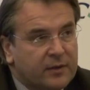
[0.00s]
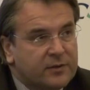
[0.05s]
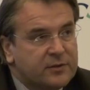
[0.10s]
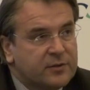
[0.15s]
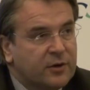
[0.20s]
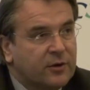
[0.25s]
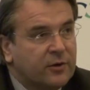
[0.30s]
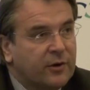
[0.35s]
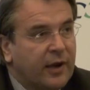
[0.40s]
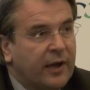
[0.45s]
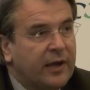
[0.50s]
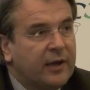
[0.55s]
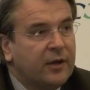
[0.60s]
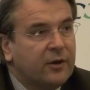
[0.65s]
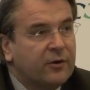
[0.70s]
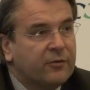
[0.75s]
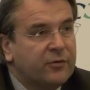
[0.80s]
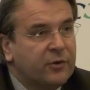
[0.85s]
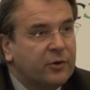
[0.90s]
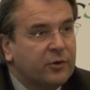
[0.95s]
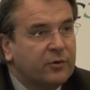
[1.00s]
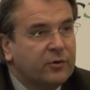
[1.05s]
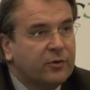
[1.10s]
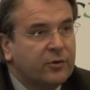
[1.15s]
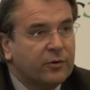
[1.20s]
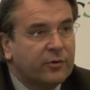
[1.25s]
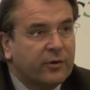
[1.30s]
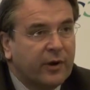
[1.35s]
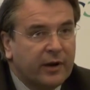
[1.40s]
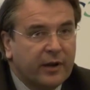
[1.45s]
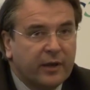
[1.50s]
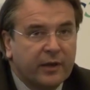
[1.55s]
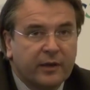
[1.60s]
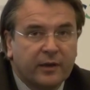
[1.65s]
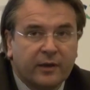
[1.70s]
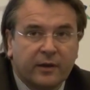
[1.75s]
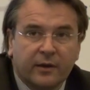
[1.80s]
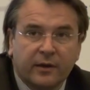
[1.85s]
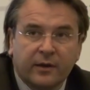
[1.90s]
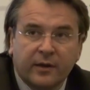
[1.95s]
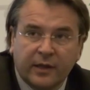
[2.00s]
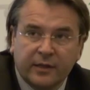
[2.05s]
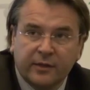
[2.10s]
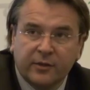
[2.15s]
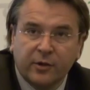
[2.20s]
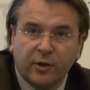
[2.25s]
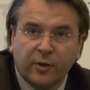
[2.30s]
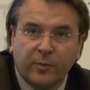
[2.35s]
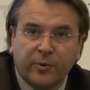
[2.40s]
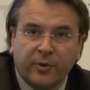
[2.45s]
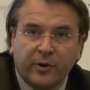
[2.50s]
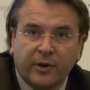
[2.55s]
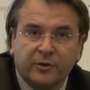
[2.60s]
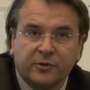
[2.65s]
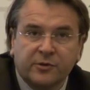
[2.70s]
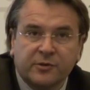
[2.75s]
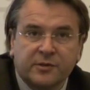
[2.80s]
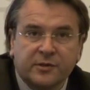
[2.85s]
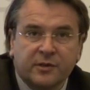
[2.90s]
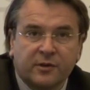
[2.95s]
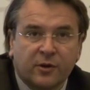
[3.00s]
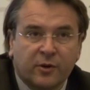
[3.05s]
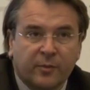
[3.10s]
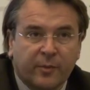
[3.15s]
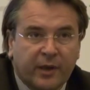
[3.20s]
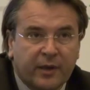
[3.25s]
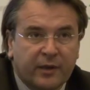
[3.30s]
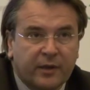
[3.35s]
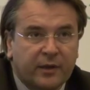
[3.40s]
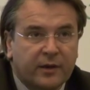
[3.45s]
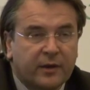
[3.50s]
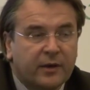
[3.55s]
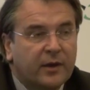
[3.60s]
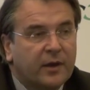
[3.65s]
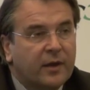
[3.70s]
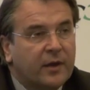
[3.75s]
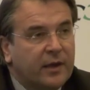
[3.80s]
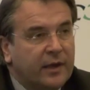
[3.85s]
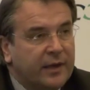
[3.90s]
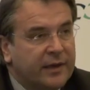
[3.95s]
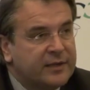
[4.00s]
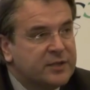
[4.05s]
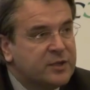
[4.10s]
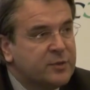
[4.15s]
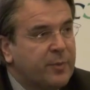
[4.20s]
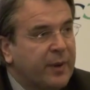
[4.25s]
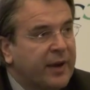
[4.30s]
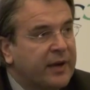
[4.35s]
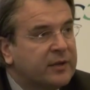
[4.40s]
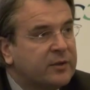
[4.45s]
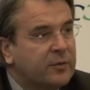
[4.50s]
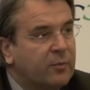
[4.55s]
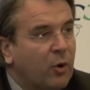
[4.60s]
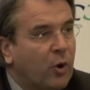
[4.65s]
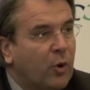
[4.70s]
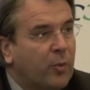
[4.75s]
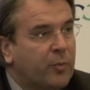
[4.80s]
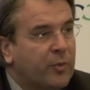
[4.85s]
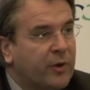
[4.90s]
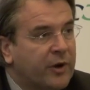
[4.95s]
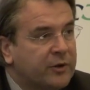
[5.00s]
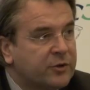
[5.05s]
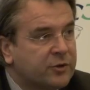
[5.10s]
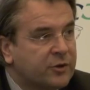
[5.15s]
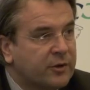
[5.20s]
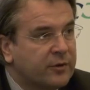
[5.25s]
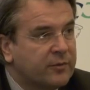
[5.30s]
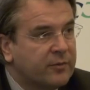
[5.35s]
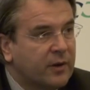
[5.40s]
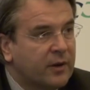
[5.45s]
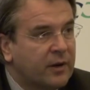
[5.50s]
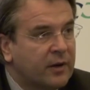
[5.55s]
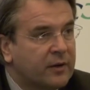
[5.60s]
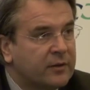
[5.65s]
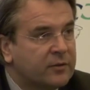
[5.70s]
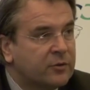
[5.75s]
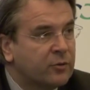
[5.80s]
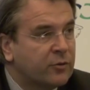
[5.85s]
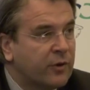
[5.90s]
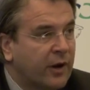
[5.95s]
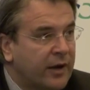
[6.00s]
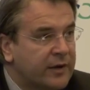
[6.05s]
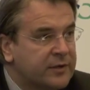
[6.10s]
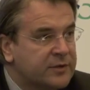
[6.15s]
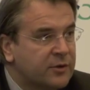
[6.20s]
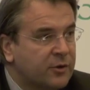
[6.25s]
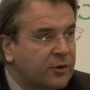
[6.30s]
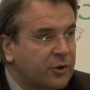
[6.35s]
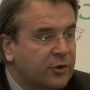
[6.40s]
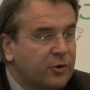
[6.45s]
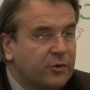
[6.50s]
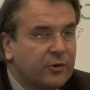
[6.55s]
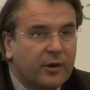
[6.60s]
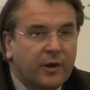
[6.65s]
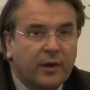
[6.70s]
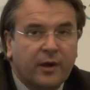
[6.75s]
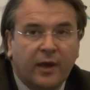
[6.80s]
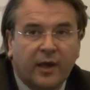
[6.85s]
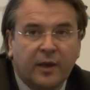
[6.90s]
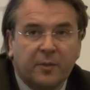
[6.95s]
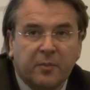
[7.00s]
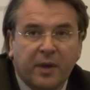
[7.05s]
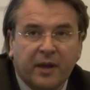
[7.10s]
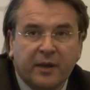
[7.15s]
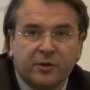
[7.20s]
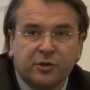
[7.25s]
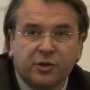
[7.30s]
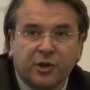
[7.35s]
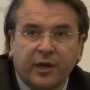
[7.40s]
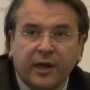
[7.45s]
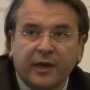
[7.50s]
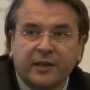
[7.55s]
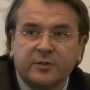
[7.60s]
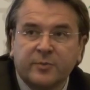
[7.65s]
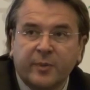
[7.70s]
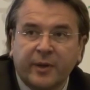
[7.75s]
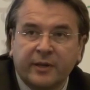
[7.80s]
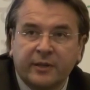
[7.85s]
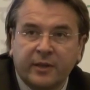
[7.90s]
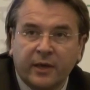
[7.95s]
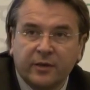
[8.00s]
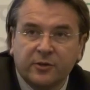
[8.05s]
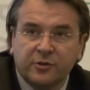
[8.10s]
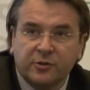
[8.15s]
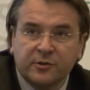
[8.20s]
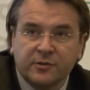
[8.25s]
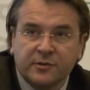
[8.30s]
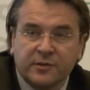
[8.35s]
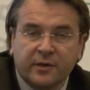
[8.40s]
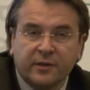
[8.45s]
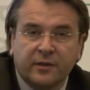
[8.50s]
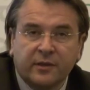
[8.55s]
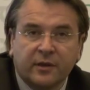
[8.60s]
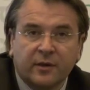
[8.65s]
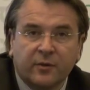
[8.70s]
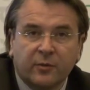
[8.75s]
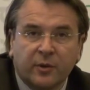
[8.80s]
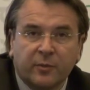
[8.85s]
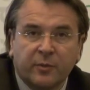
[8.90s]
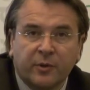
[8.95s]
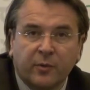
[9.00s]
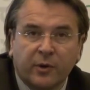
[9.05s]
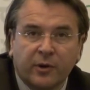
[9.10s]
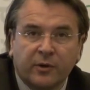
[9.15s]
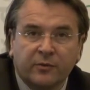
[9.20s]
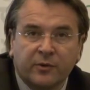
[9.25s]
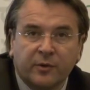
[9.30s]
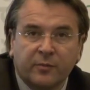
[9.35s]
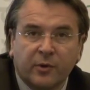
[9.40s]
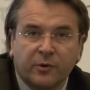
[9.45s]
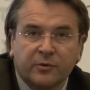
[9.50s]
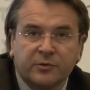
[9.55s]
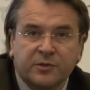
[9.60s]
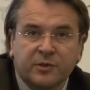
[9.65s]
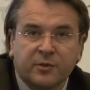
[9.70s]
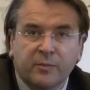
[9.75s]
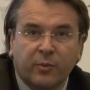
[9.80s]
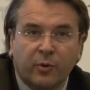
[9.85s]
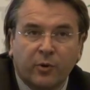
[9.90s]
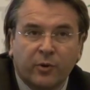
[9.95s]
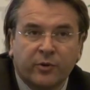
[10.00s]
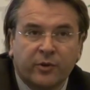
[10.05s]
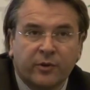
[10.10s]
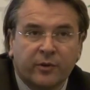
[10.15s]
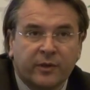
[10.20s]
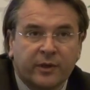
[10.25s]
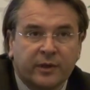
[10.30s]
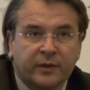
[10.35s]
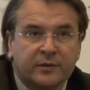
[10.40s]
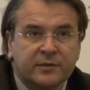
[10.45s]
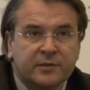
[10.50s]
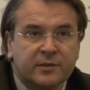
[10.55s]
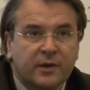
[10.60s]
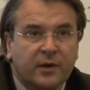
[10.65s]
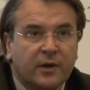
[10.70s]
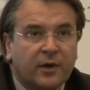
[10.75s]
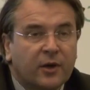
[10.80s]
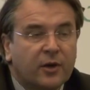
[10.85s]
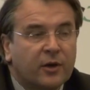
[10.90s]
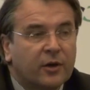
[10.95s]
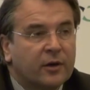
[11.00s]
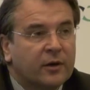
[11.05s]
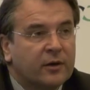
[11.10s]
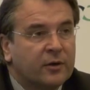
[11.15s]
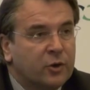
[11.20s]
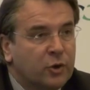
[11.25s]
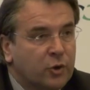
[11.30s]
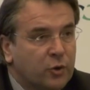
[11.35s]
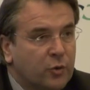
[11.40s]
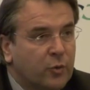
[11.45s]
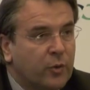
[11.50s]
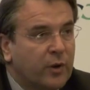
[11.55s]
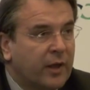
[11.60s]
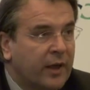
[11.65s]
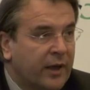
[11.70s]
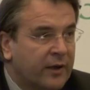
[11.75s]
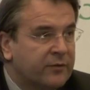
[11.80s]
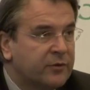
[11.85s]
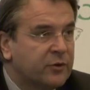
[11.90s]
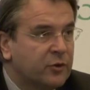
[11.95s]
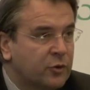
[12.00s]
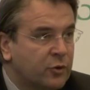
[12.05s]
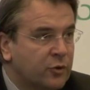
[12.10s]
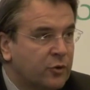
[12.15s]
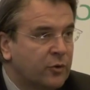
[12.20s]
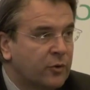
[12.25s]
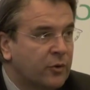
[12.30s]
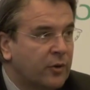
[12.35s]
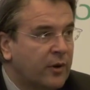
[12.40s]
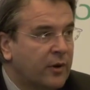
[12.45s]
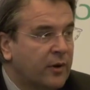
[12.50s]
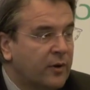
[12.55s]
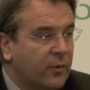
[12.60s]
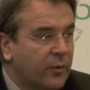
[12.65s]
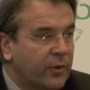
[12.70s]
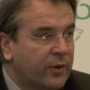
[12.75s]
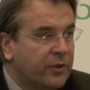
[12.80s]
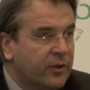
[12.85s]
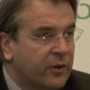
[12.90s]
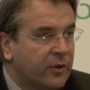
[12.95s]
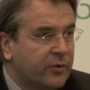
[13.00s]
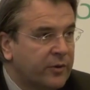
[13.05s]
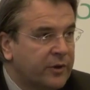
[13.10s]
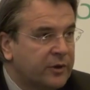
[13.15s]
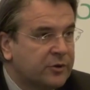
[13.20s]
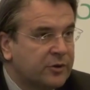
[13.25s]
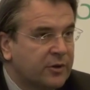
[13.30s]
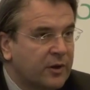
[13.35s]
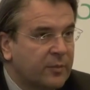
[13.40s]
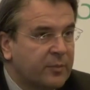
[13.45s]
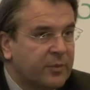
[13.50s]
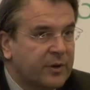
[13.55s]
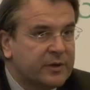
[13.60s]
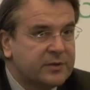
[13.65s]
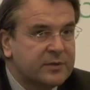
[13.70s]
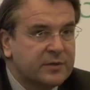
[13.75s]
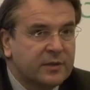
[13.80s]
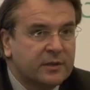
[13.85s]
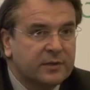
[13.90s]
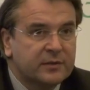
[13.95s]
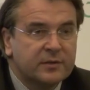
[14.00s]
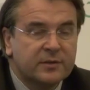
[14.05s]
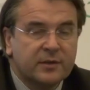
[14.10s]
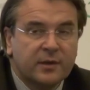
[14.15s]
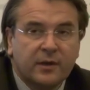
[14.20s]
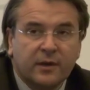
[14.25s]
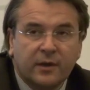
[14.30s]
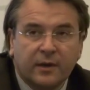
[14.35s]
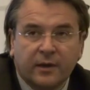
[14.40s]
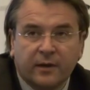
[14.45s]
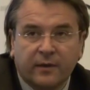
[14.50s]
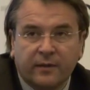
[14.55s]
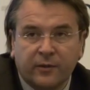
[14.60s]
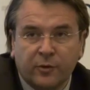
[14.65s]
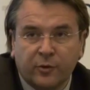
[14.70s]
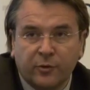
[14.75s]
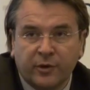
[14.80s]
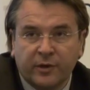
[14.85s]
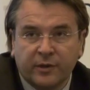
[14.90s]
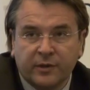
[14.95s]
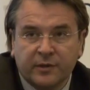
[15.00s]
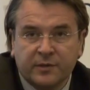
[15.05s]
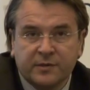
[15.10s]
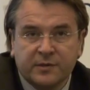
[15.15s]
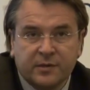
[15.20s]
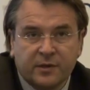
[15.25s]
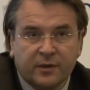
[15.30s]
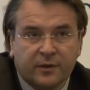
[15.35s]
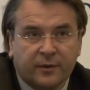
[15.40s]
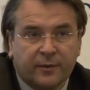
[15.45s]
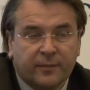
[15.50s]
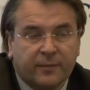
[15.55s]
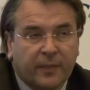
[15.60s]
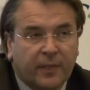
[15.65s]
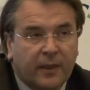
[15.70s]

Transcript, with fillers: So any of you who are running uh, country operations in Romania expect more pressure uh, to rise on you and managing expectations I think will be one of the most important things uh, you will have to do with your regional presidents uh, during this year.